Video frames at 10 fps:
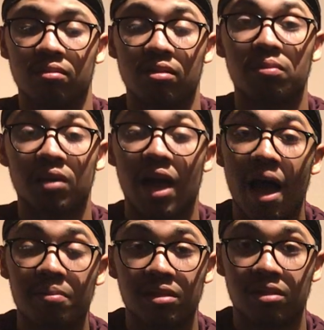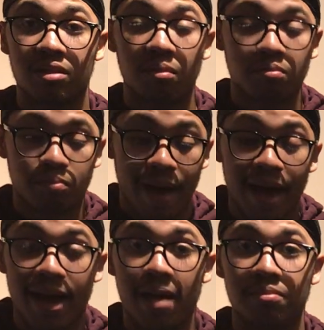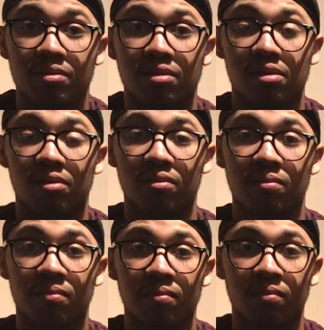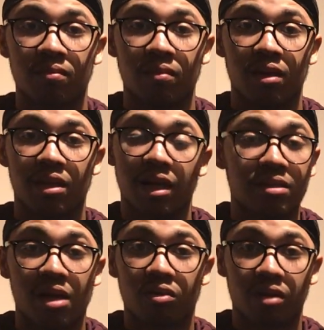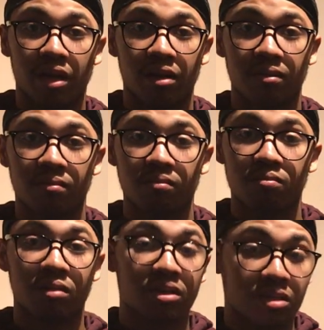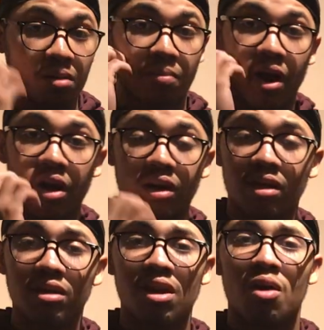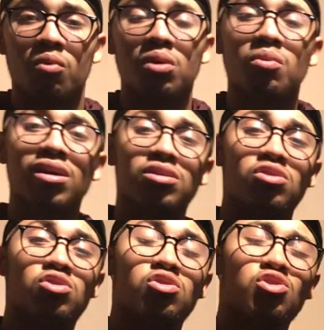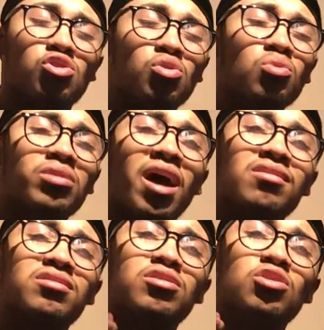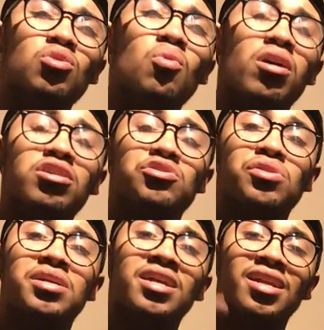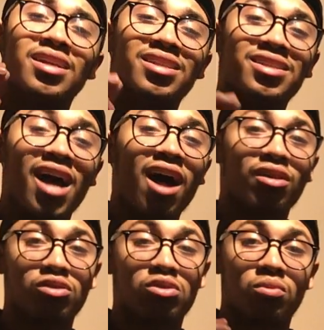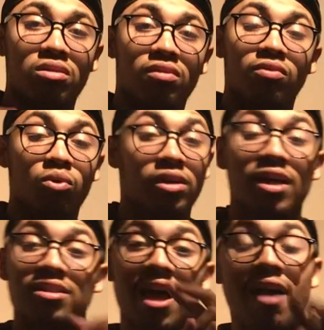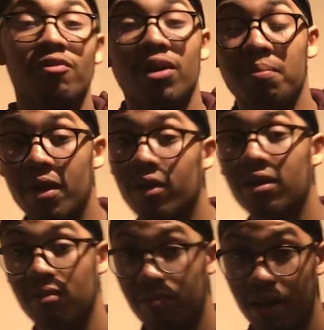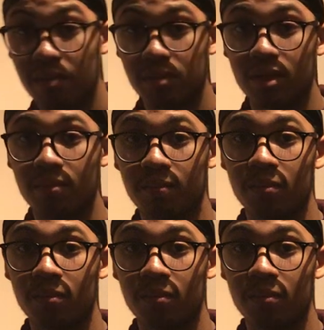Something happens. Something bad happens to you. And that's not okay. Because in America, we waste $2,200 worth of food. And that's every American family.